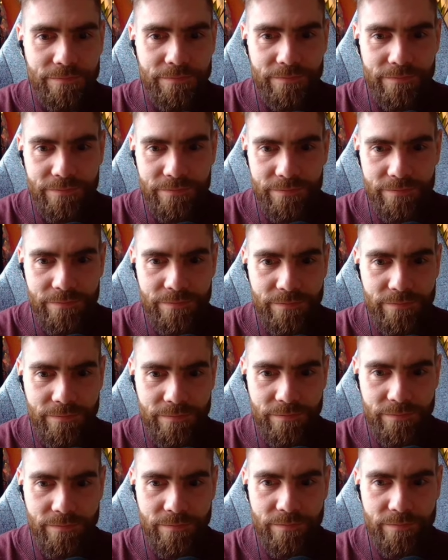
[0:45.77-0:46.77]

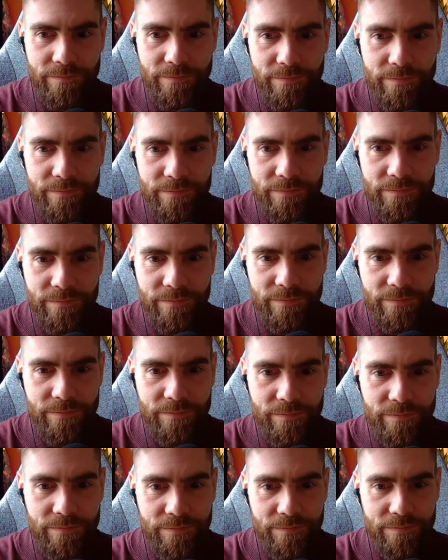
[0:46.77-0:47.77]

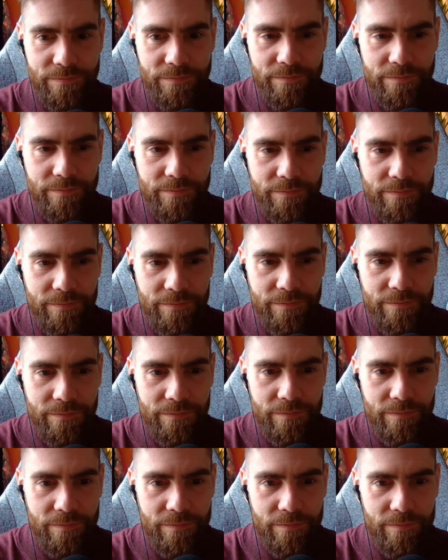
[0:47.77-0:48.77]

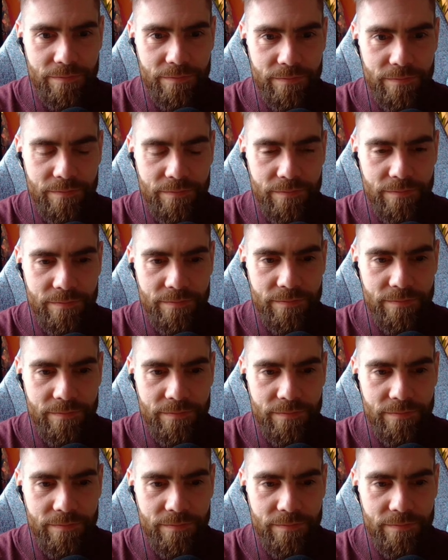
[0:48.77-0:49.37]
This person isn't speaking.